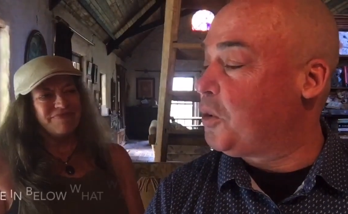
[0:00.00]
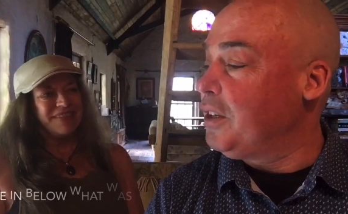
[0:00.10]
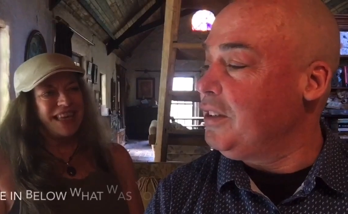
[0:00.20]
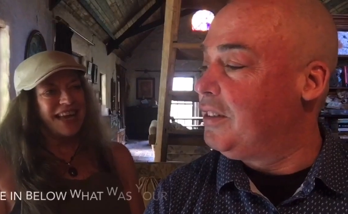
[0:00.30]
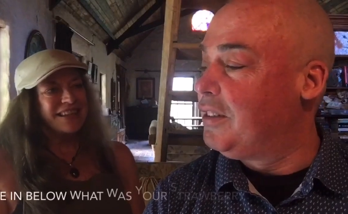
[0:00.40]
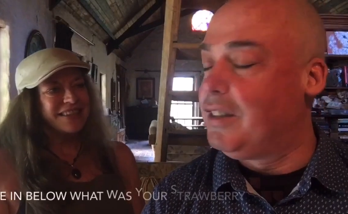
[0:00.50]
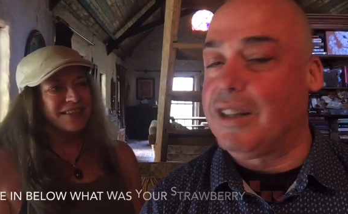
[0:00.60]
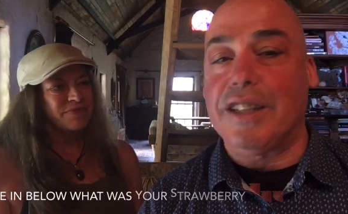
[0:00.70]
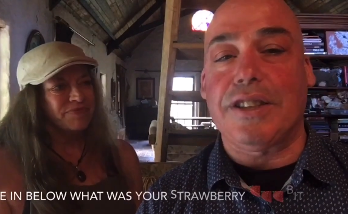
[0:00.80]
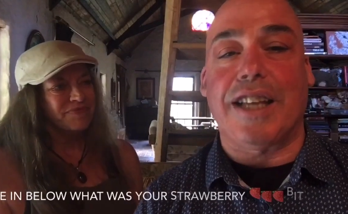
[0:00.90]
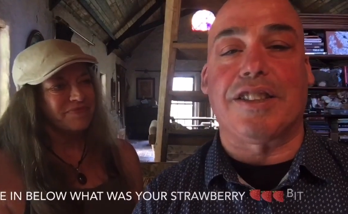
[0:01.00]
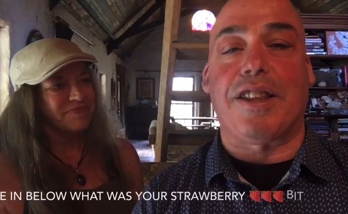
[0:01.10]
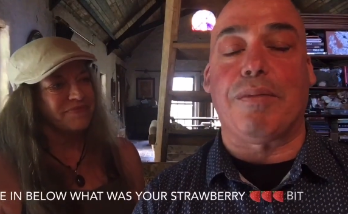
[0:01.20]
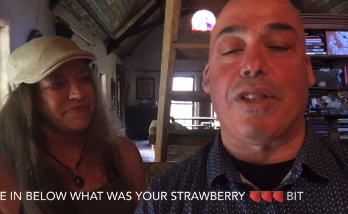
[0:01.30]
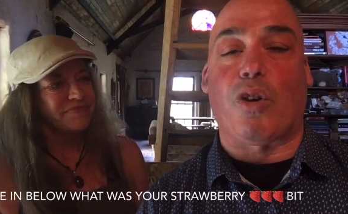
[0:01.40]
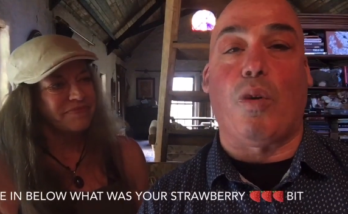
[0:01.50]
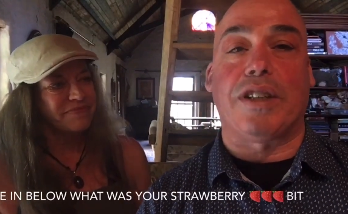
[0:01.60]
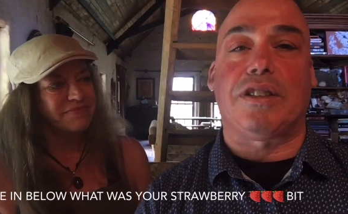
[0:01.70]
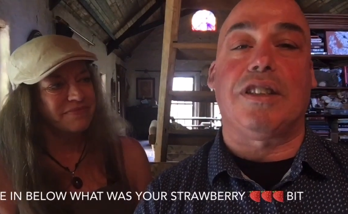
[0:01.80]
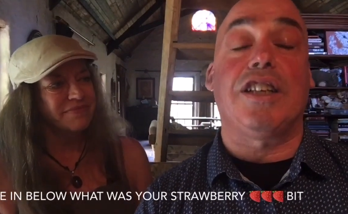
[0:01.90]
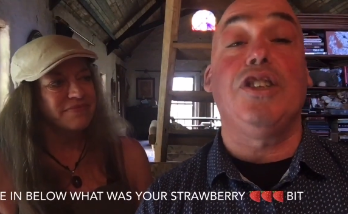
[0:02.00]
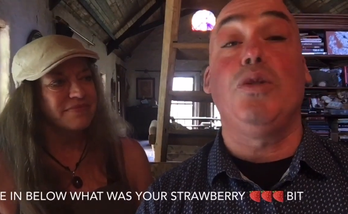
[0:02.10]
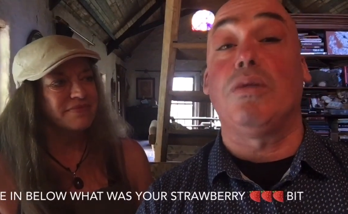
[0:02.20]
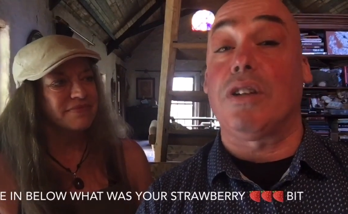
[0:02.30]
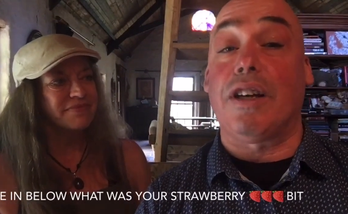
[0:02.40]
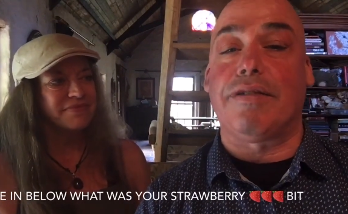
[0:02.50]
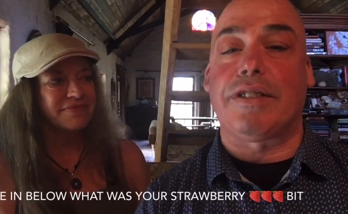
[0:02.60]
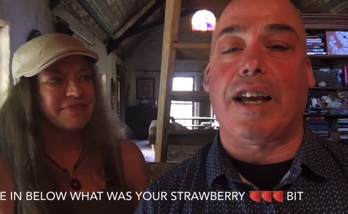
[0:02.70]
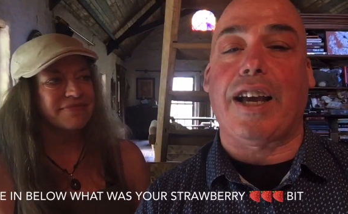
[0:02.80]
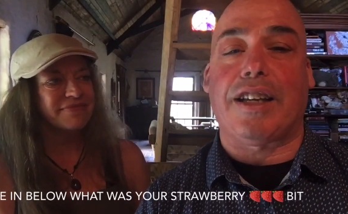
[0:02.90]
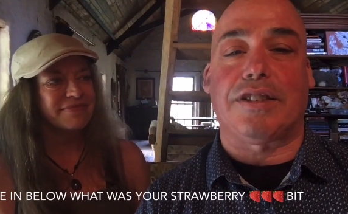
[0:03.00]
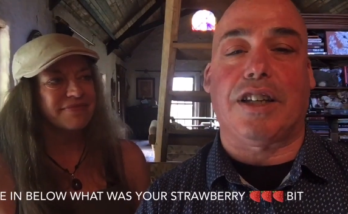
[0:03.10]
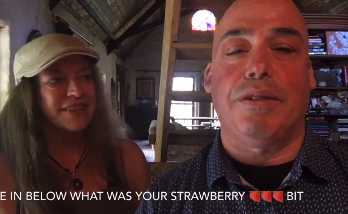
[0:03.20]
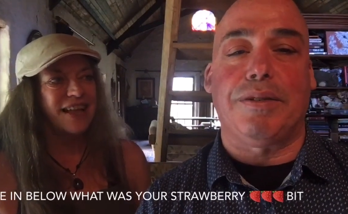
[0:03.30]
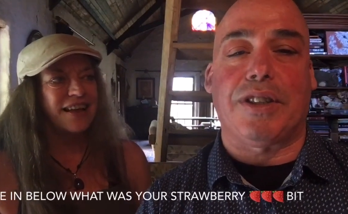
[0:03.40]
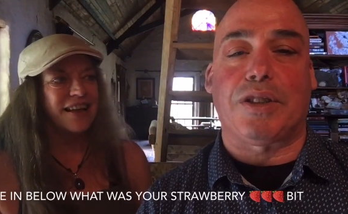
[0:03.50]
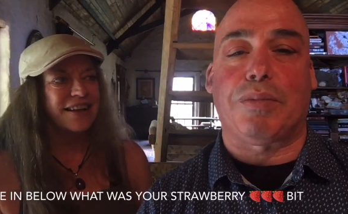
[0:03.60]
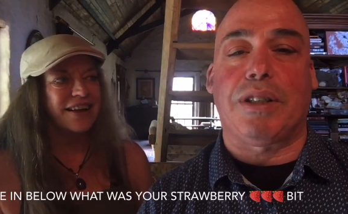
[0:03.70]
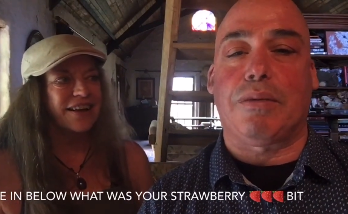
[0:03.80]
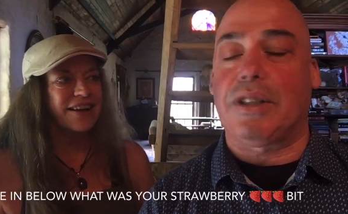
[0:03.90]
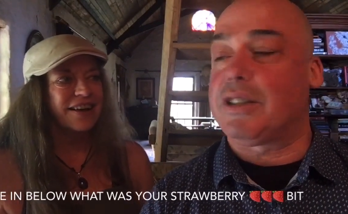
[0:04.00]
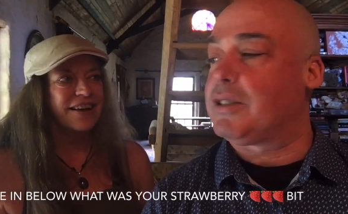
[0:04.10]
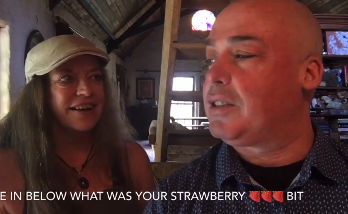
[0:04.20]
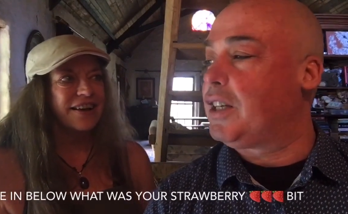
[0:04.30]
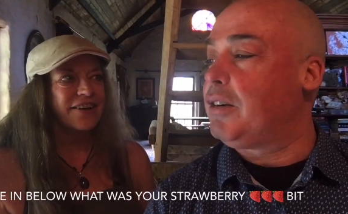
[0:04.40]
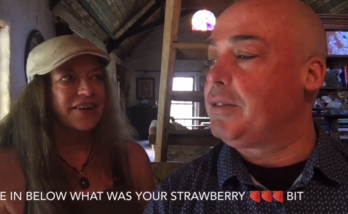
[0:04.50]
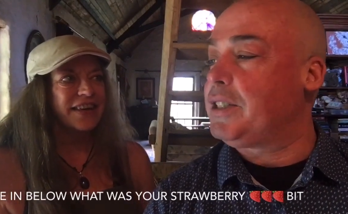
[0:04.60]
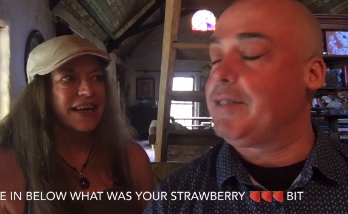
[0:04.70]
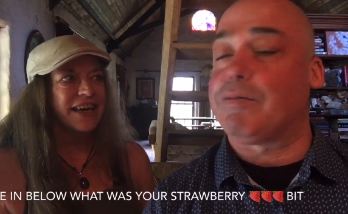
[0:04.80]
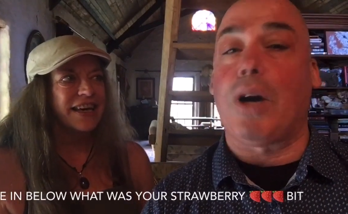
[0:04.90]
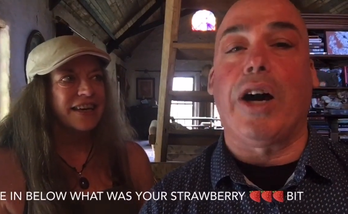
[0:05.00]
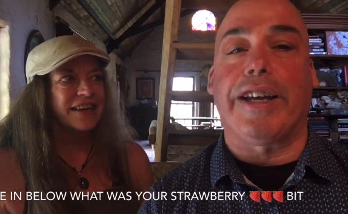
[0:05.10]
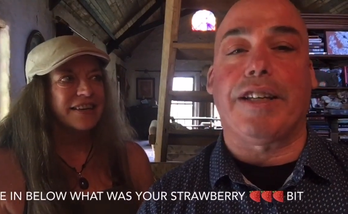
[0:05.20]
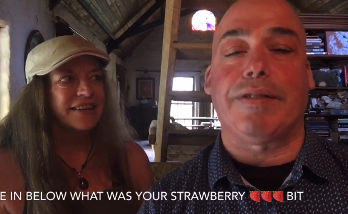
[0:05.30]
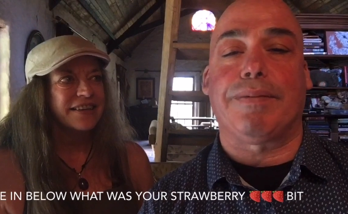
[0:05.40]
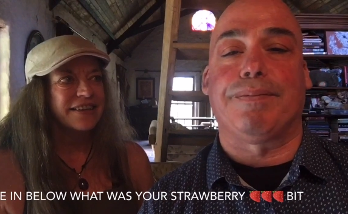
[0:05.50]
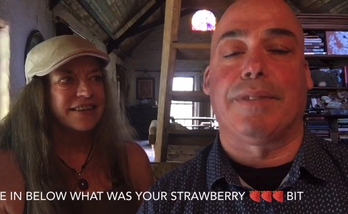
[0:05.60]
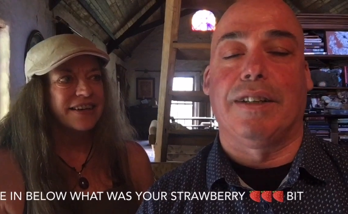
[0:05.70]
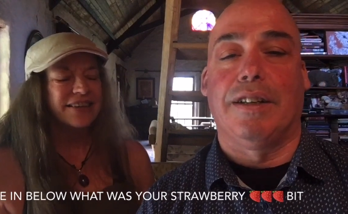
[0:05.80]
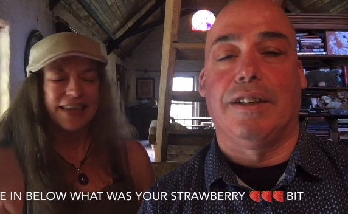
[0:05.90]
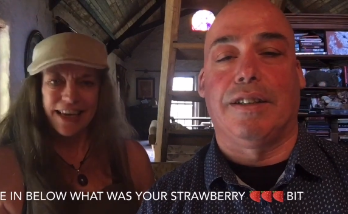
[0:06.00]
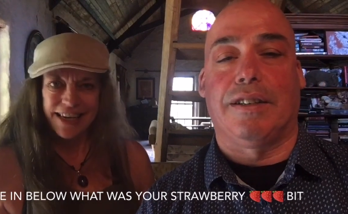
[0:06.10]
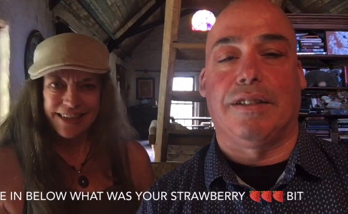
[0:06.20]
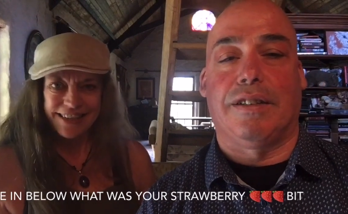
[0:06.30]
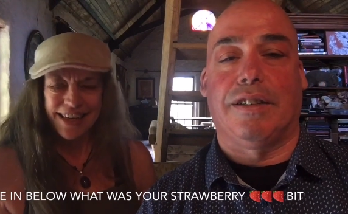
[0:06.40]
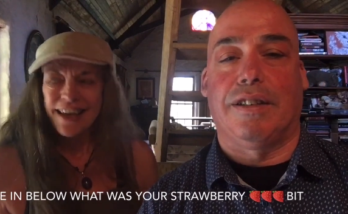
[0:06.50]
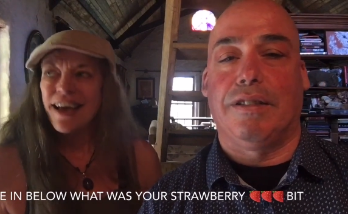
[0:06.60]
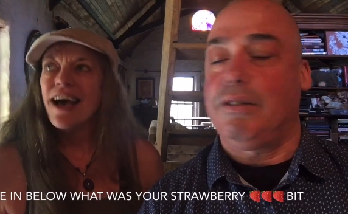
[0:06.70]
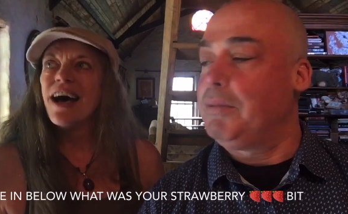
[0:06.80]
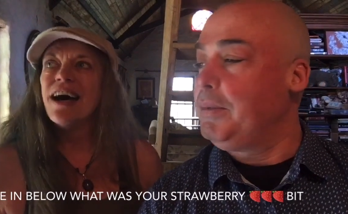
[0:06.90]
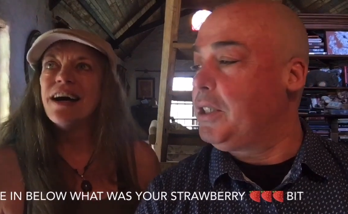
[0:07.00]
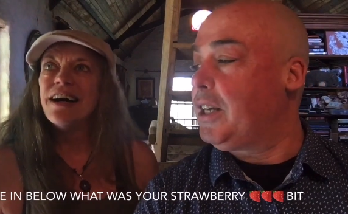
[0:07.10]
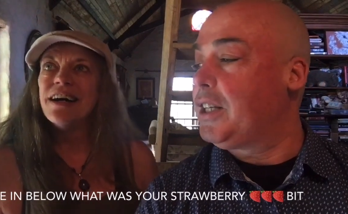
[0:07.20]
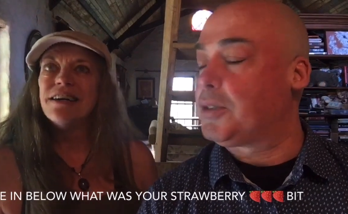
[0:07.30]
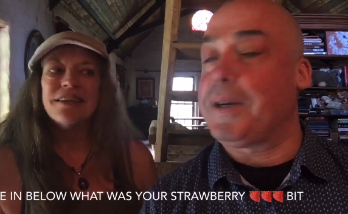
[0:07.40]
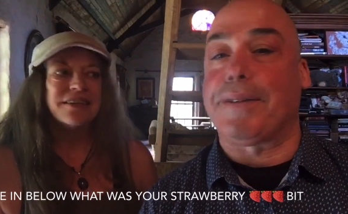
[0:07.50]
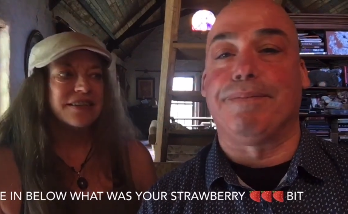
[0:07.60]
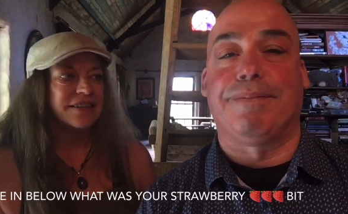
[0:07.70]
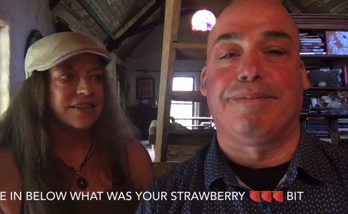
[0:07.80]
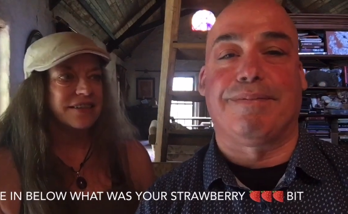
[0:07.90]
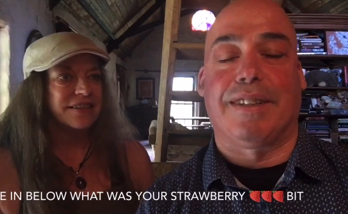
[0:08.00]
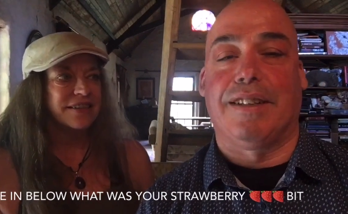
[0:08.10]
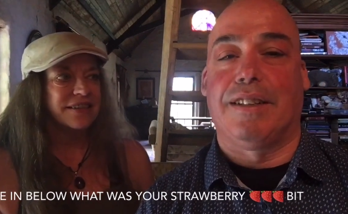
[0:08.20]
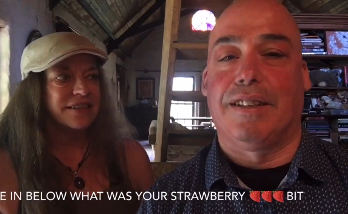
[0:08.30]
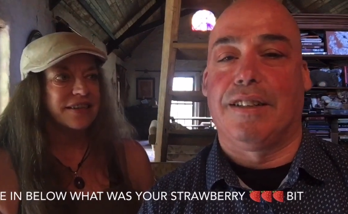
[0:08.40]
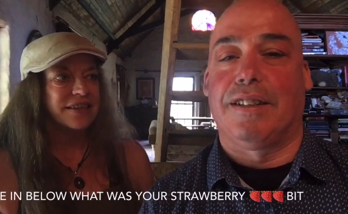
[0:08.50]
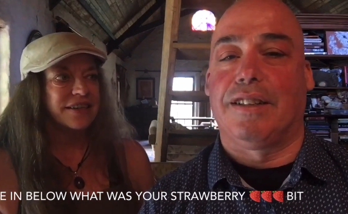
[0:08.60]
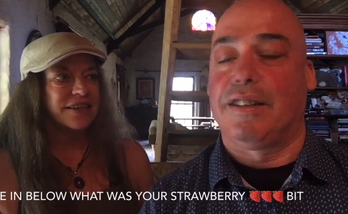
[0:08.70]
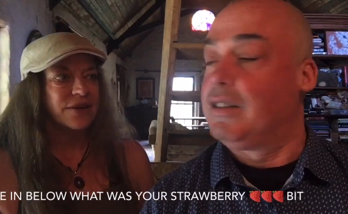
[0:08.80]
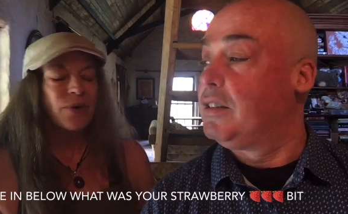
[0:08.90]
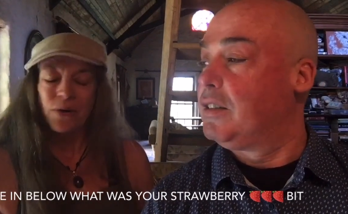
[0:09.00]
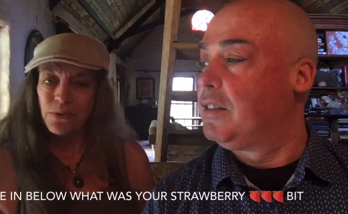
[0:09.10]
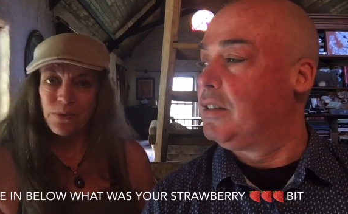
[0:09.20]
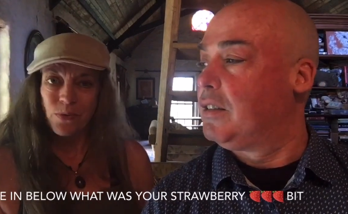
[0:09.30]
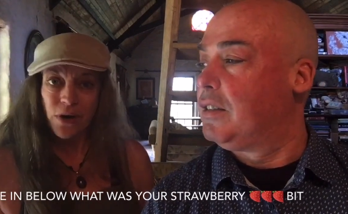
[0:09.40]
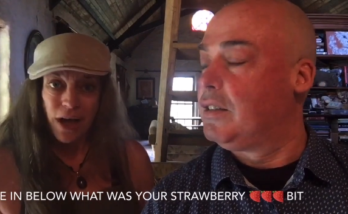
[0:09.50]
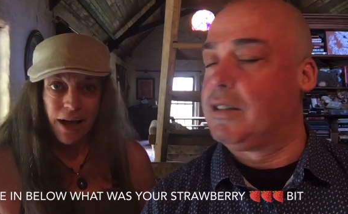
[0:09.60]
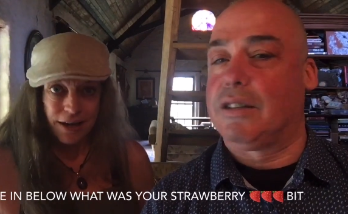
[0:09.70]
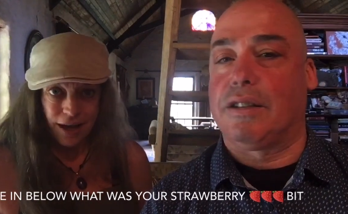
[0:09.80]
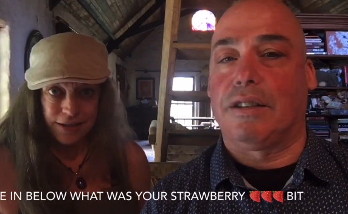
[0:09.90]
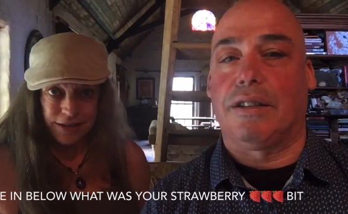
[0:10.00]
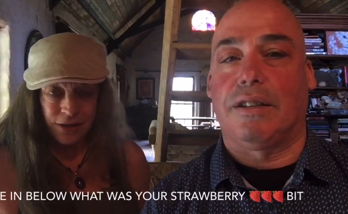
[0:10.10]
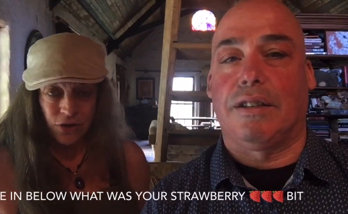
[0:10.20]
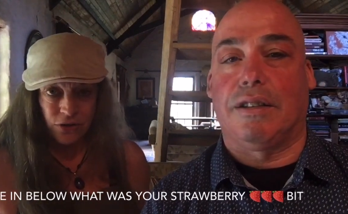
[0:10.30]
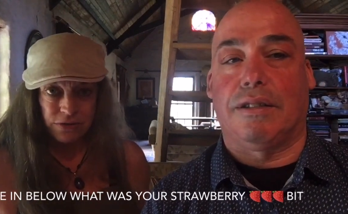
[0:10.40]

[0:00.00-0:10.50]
Speaker 1: Yes. Let's ask them the question that you love to ask. I'll even explain what it is, and I'll okay. give mine even.
Speaker 2: Okay. Well, maybe uh, you can uh, ask me well, what I'd like to know,